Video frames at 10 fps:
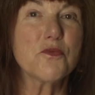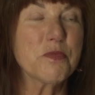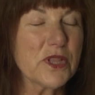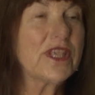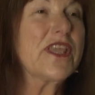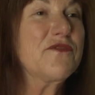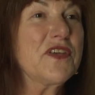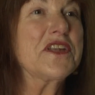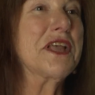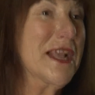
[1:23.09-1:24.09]
believe
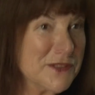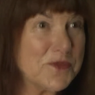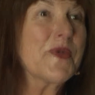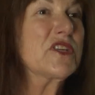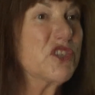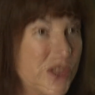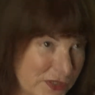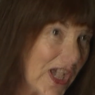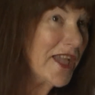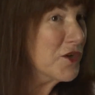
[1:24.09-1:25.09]
it as much as
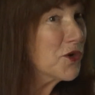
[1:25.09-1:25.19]
I